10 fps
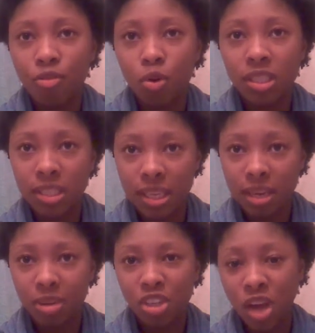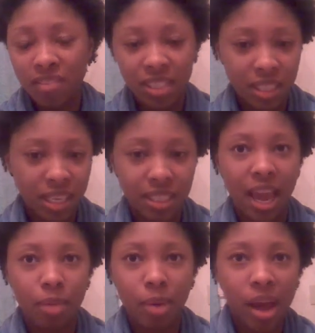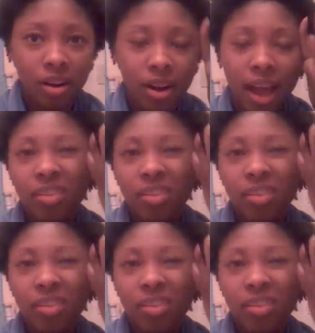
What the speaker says: 4C means you have a zigzag pattern.